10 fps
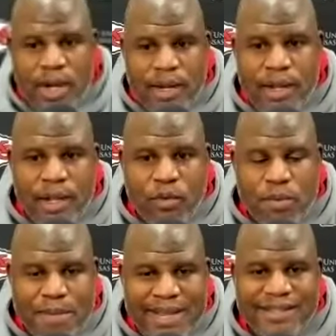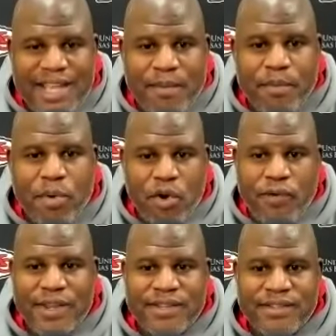Uh, what makes Sammy
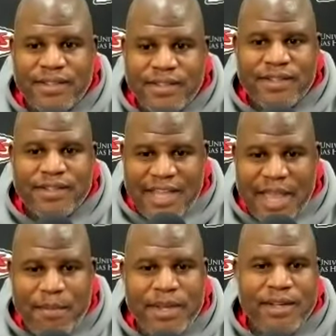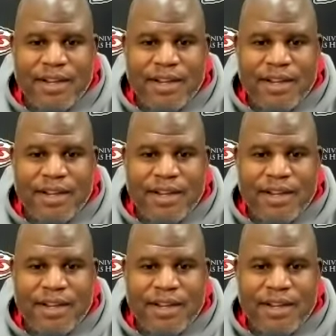perfect is Sammy